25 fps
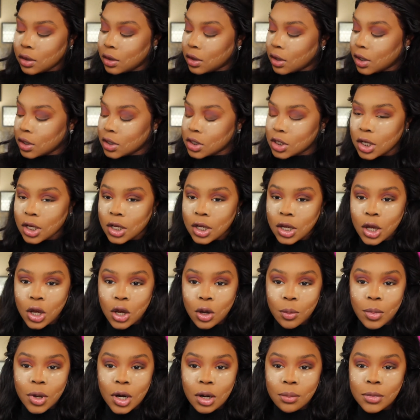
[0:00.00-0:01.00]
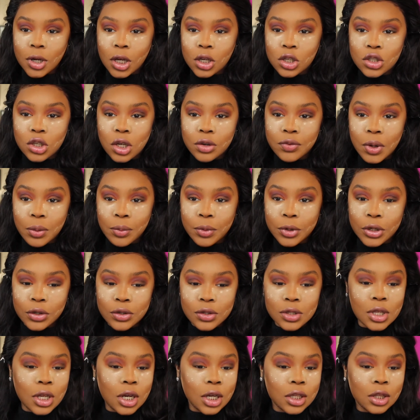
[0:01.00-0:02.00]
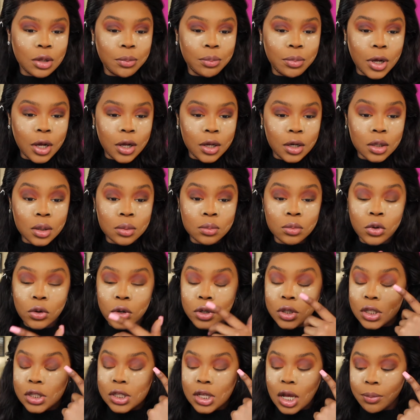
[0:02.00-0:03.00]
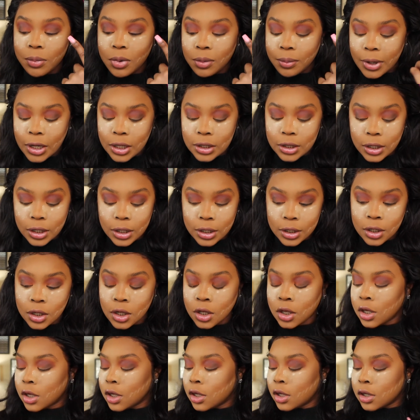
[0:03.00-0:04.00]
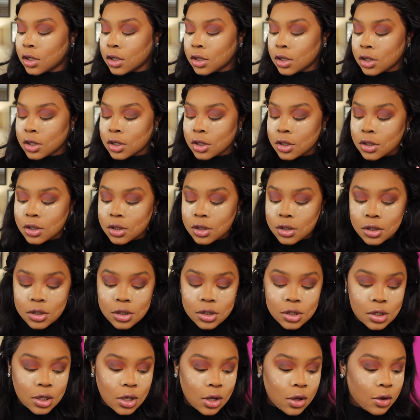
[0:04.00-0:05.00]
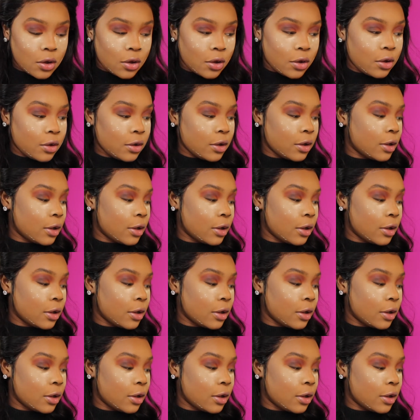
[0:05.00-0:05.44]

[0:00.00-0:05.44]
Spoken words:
this shade here, but I'm not sure if I want to use it at the bottom or the top of my lid, so